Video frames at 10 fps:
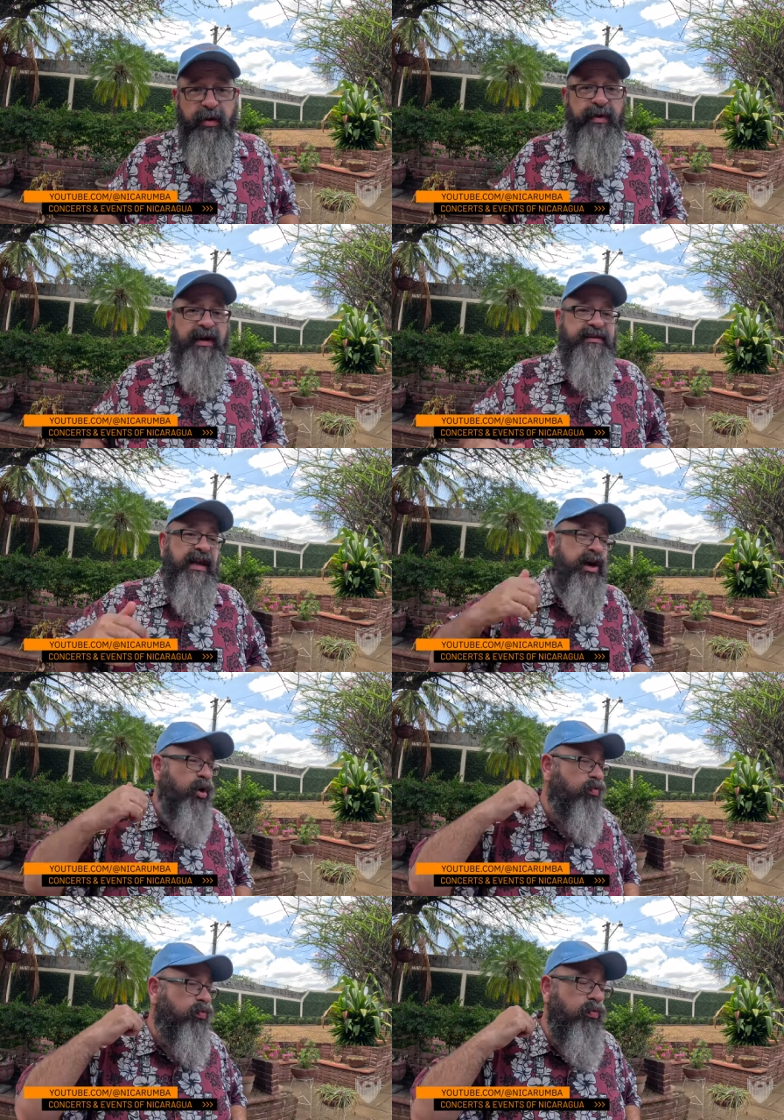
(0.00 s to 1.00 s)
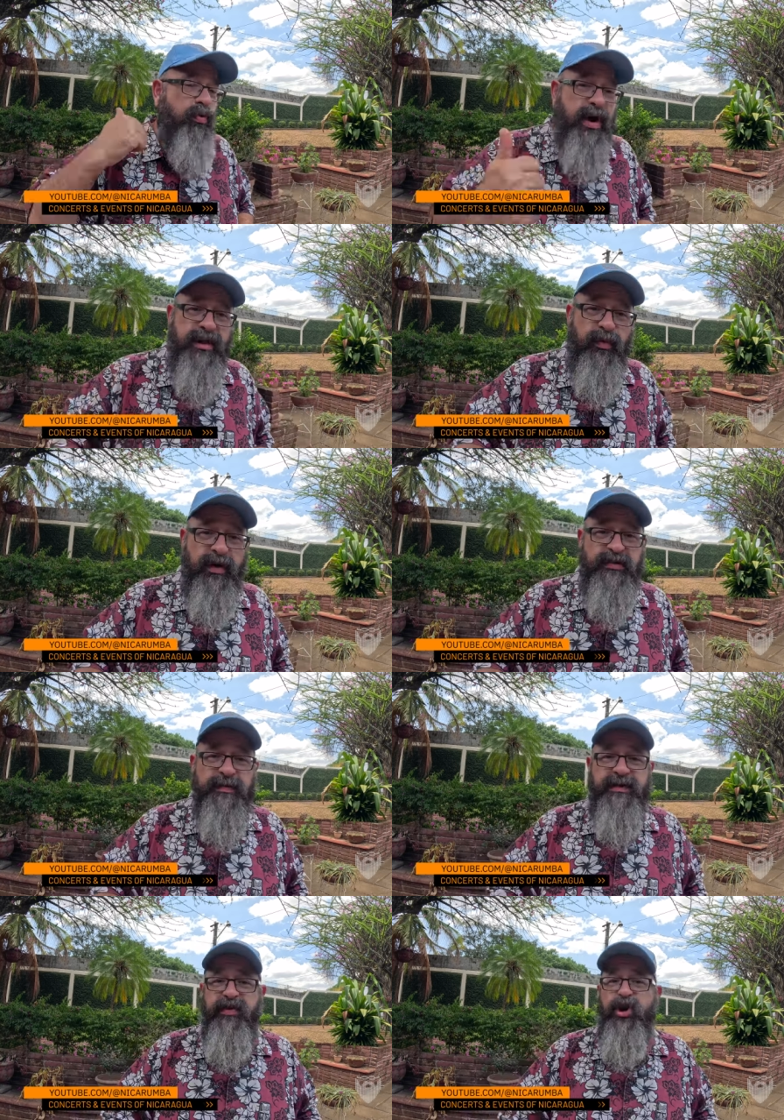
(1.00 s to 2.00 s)
it because they really want a
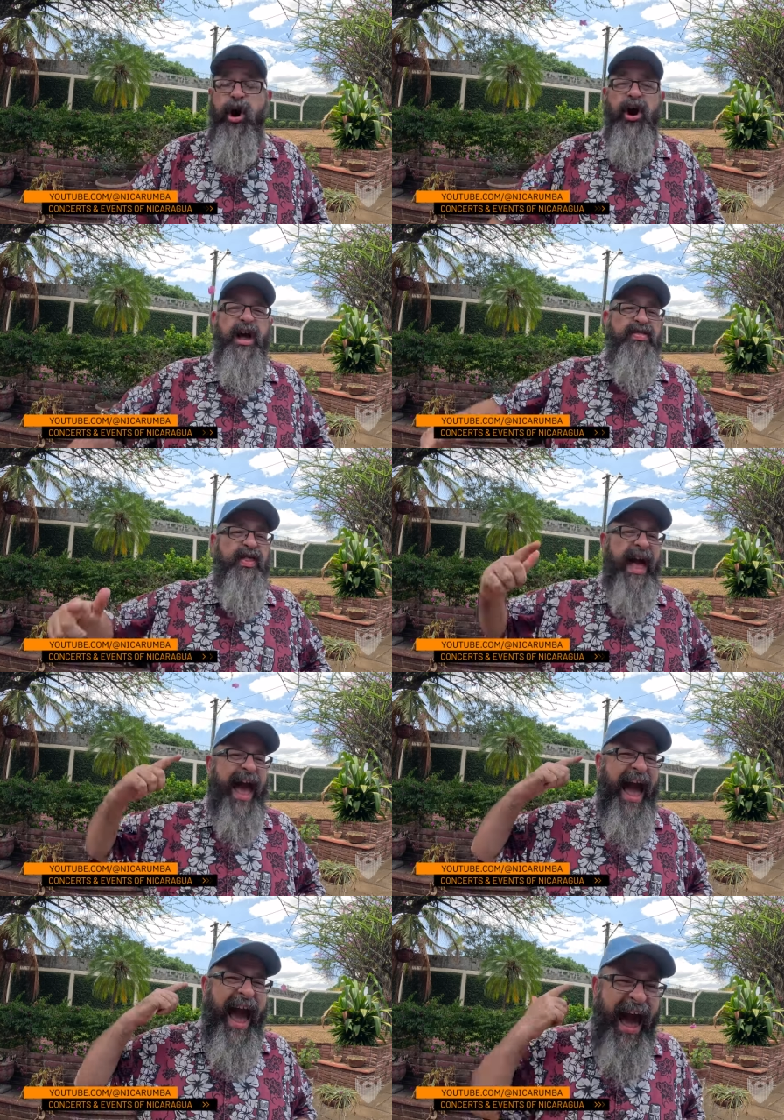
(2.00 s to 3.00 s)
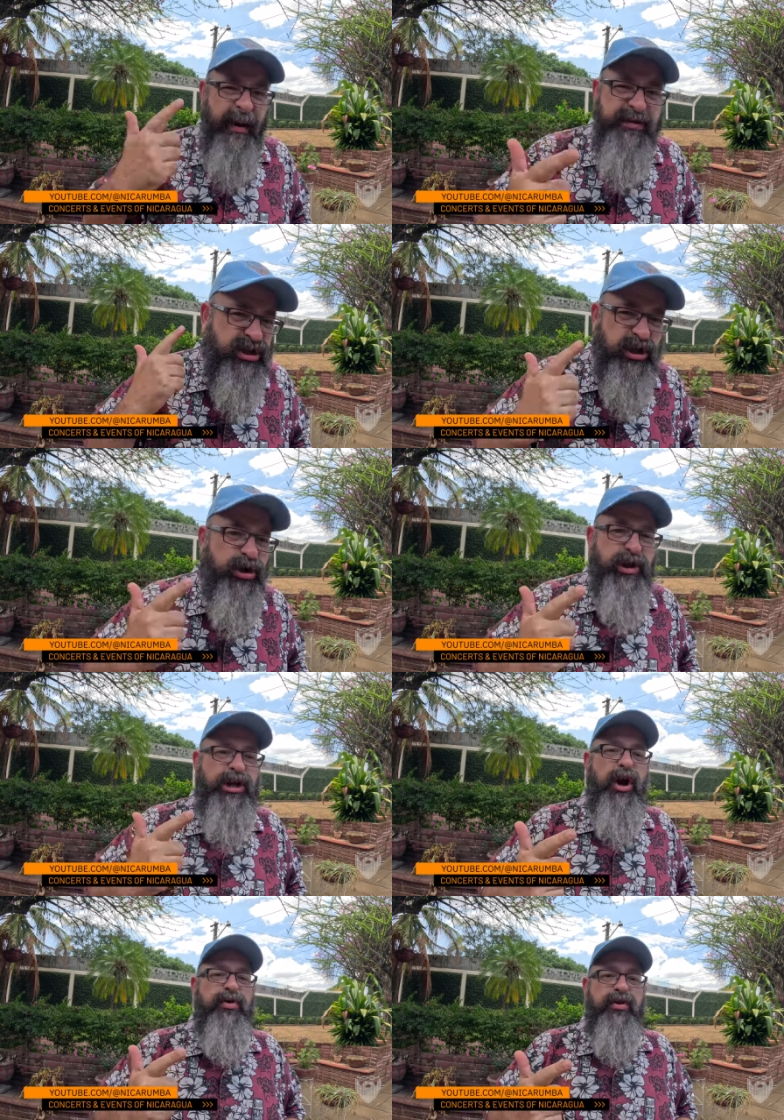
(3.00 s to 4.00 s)
specific car. They absolutely
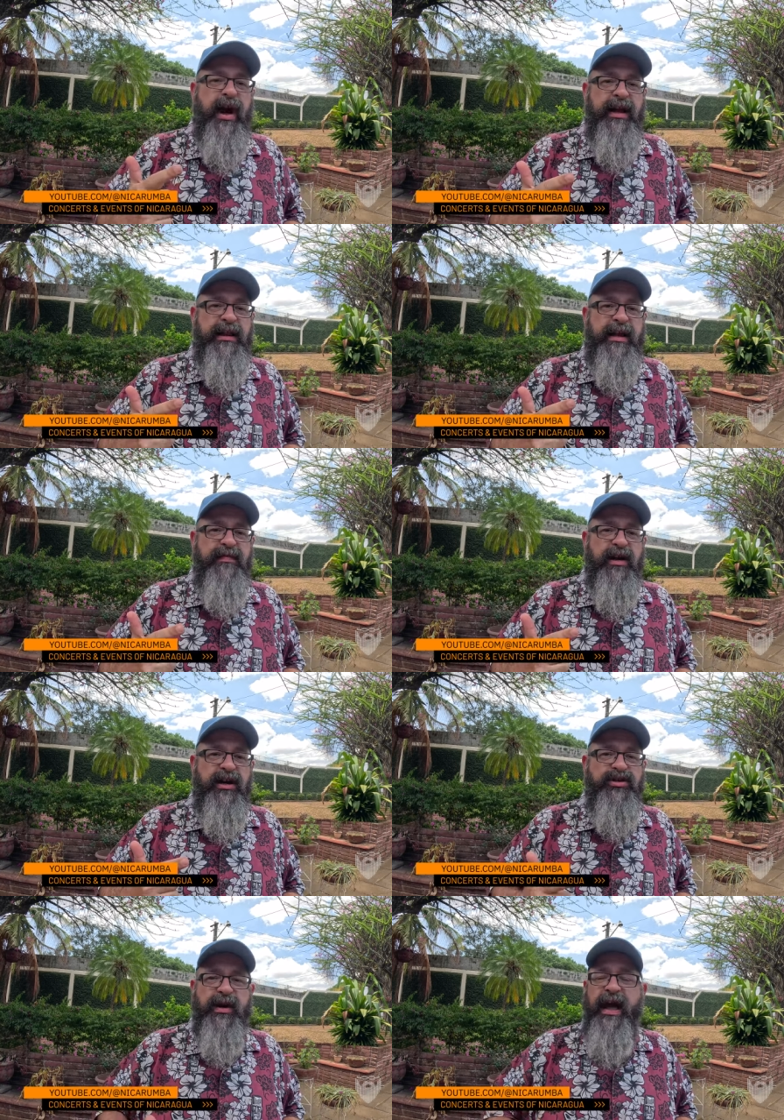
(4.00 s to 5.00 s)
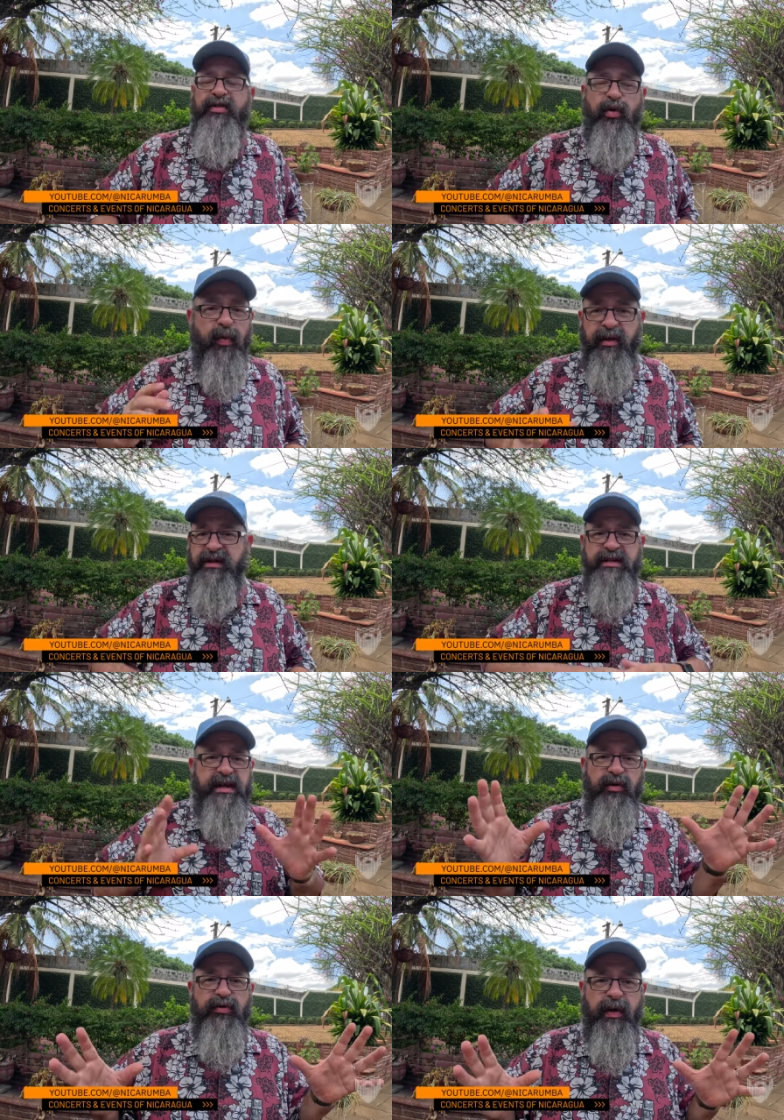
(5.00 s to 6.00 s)
know they're not going to leave the country and they're willing to
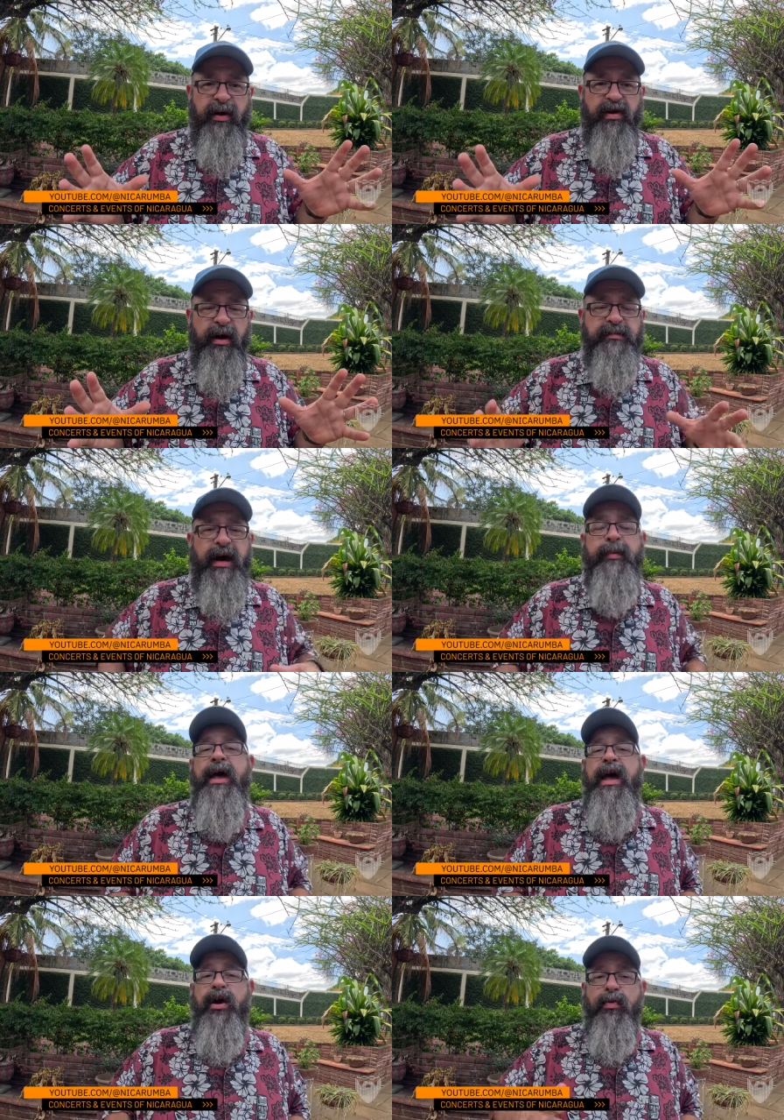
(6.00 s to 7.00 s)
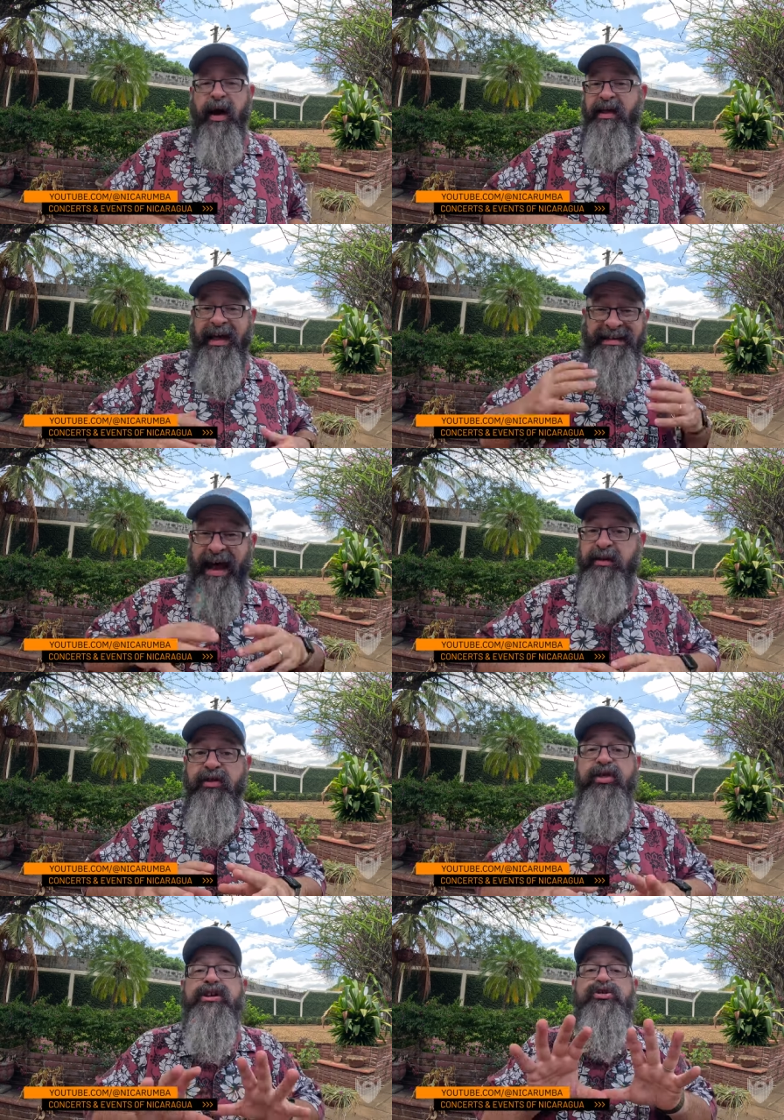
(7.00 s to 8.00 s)
deal with whatever comes up, right? Exactly
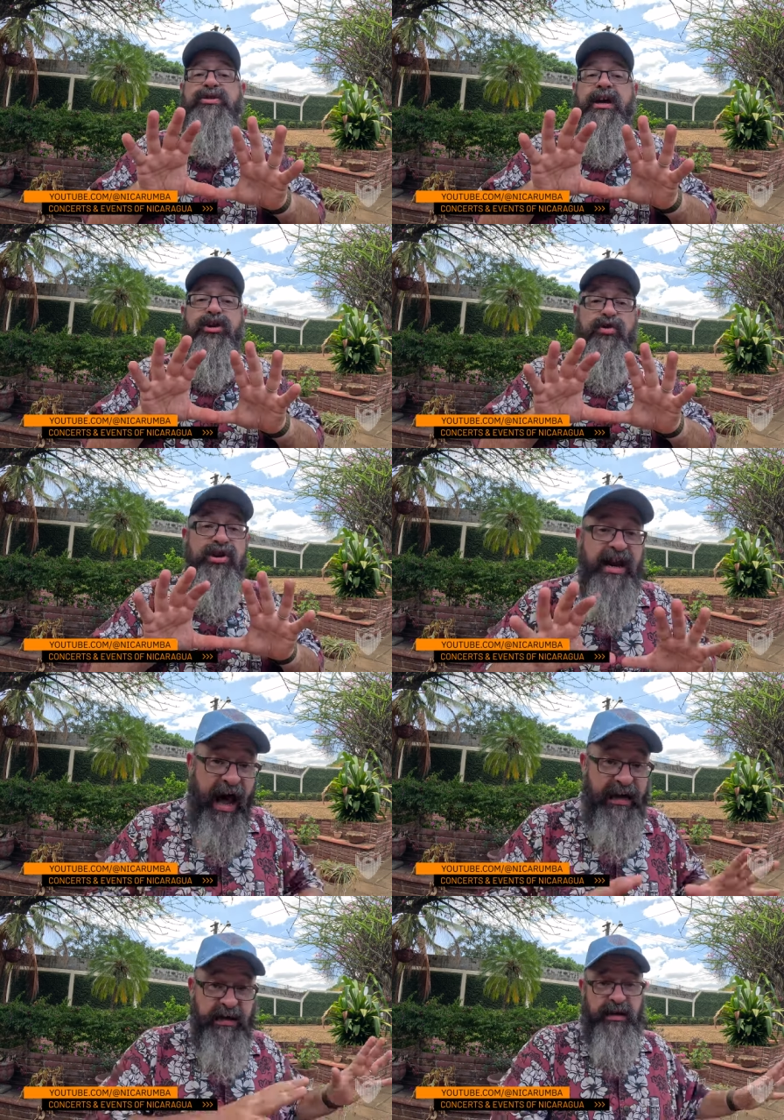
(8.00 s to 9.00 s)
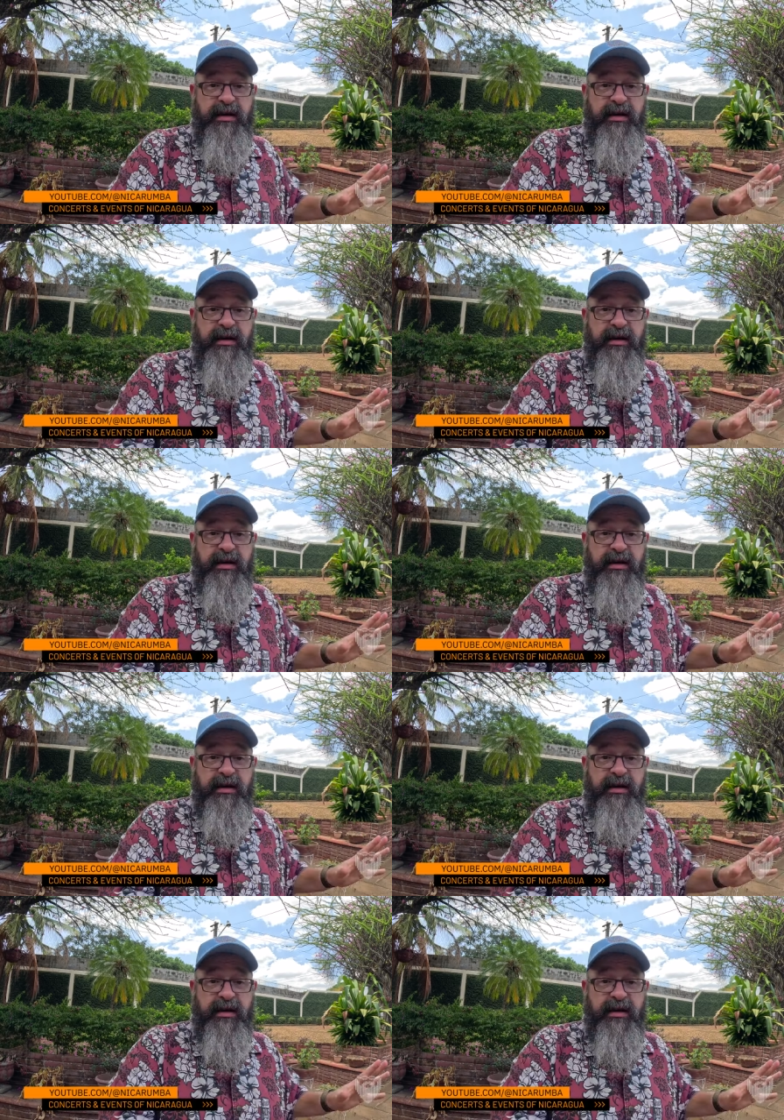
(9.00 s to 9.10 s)
the things you're saying you're not